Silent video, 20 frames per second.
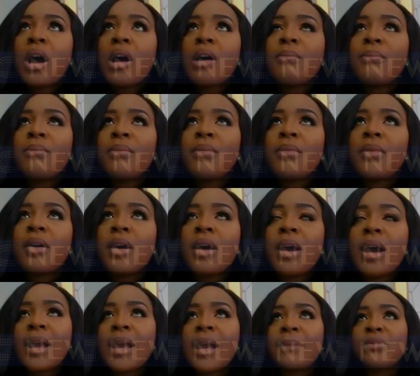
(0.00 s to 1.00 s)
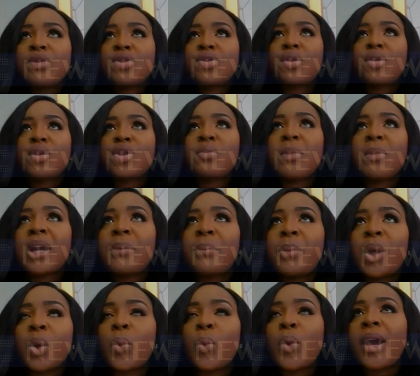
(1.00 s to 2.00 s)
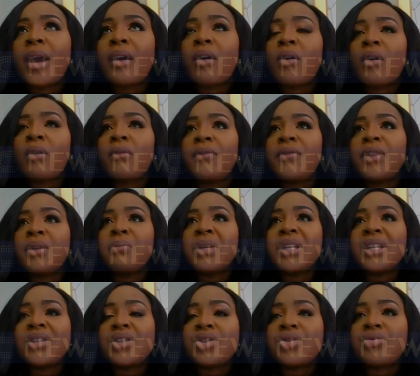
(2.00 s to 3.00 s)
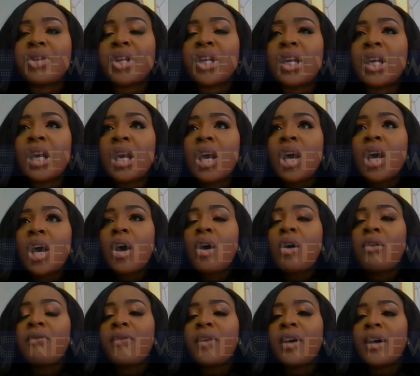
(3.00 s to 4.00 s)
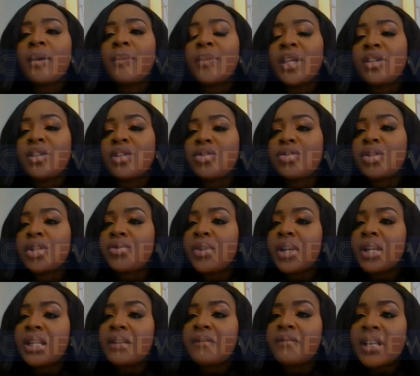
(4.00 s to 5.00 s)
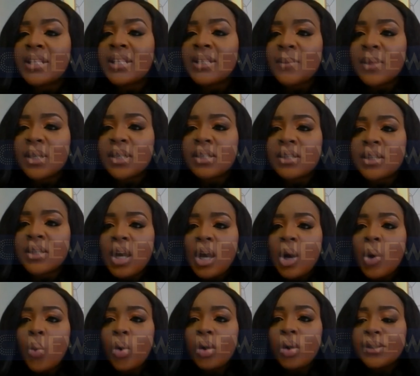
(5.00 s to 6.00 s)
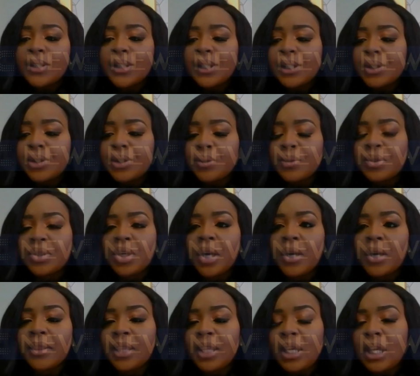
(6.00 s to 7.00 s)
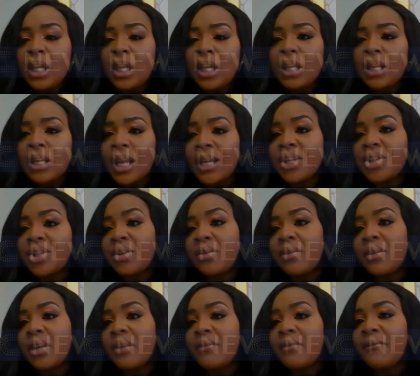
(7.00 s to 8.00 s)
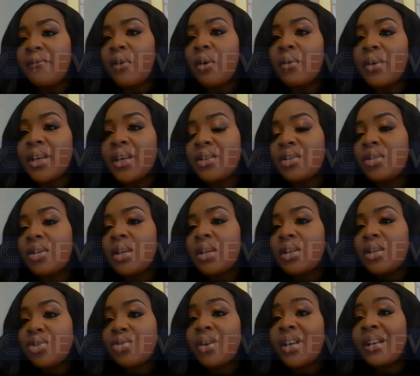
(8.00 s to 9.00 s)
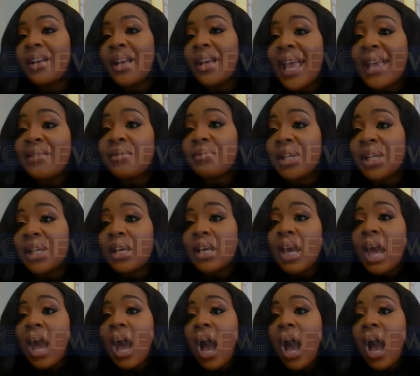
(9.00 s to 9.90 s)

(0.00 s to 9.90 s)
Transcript: I'm sure you might be aware of the Ministry of Industry, Trade and Investment wanting to start the Nigerian Foreign Trade Academy.